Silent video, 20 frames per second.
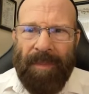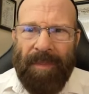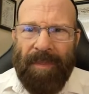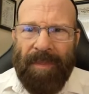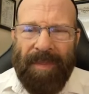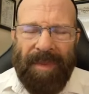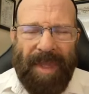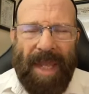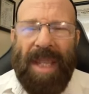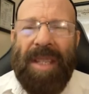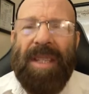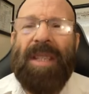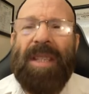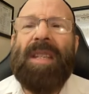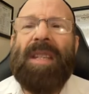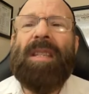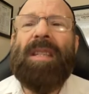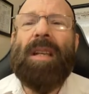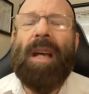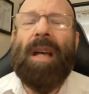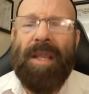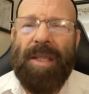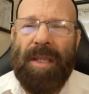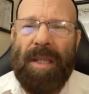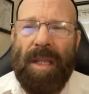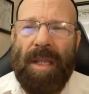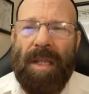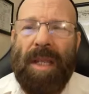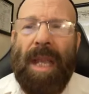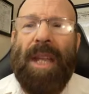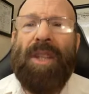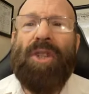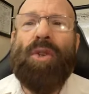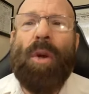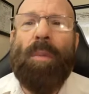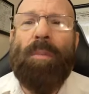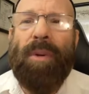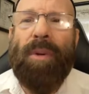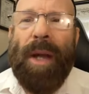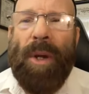That's disgusting. That's your
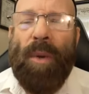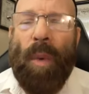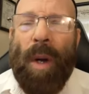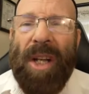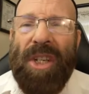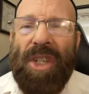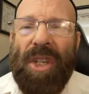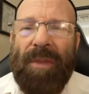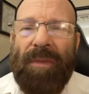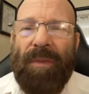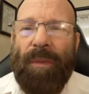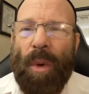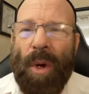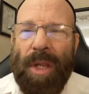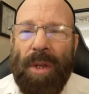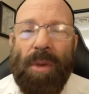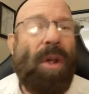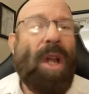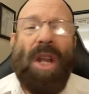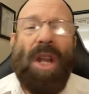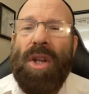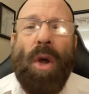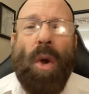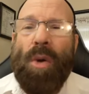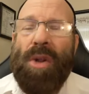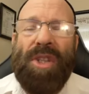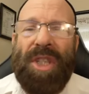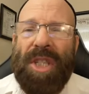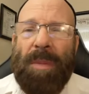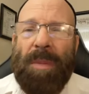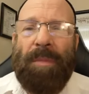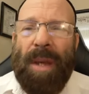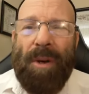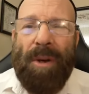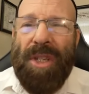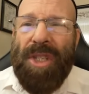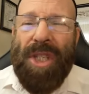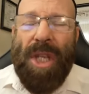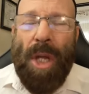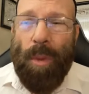brainwashing for you. No
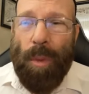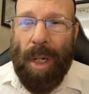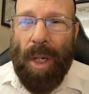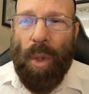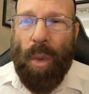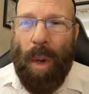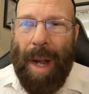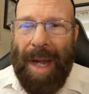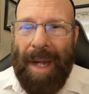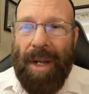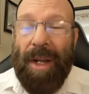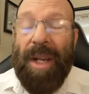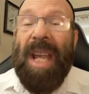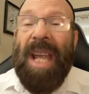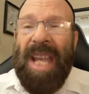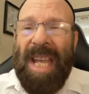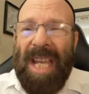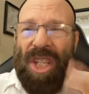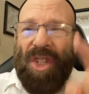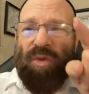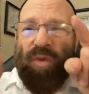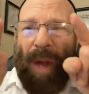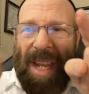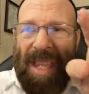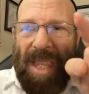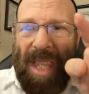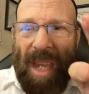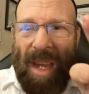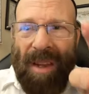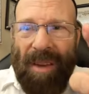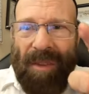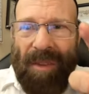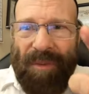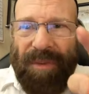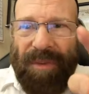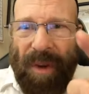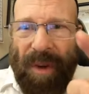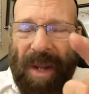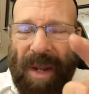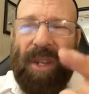conspiracy required. It's right there in
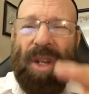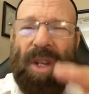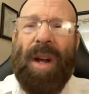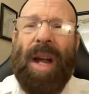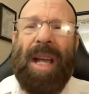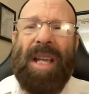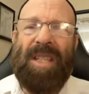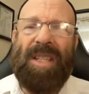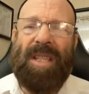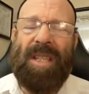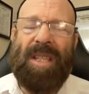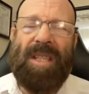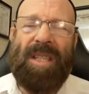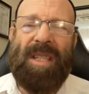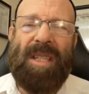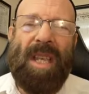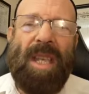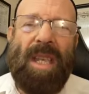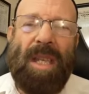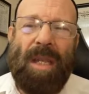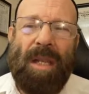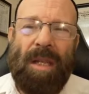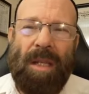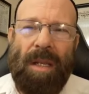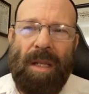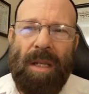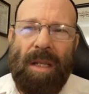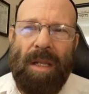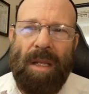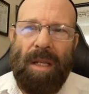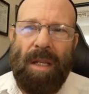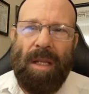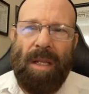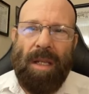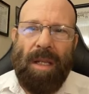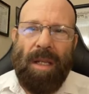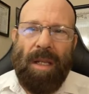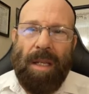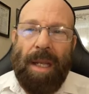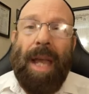front of your eyes to see.
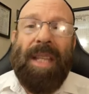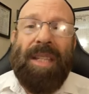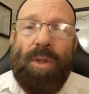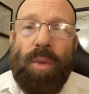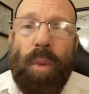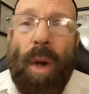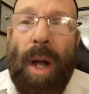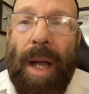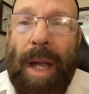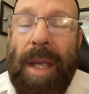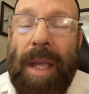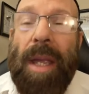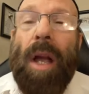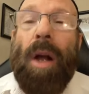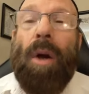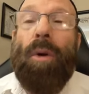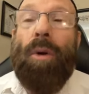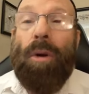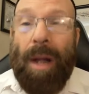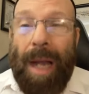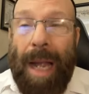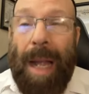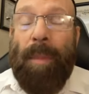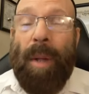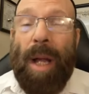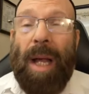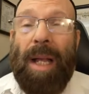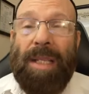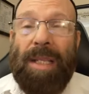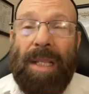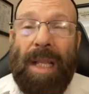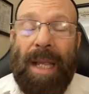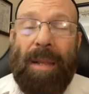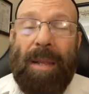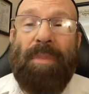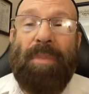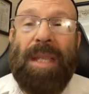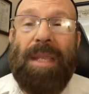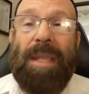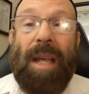That's why rabbis like
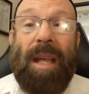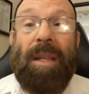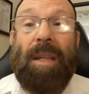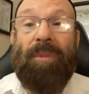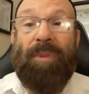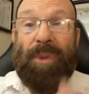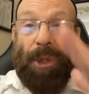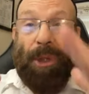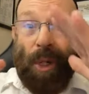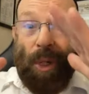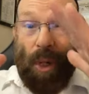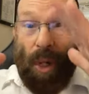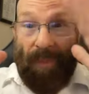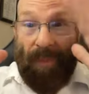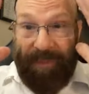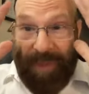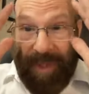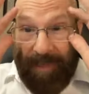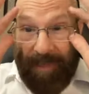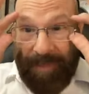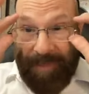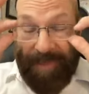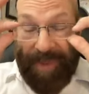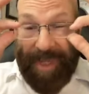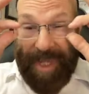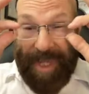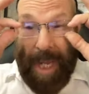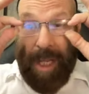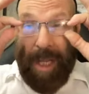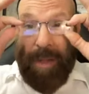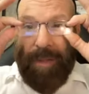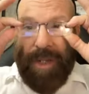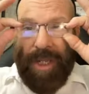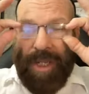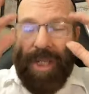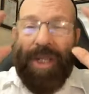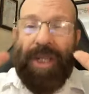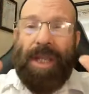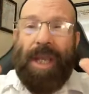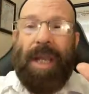me tell you, turn off your
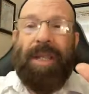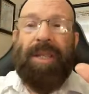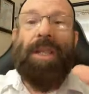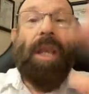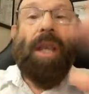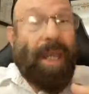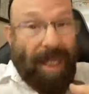television sets.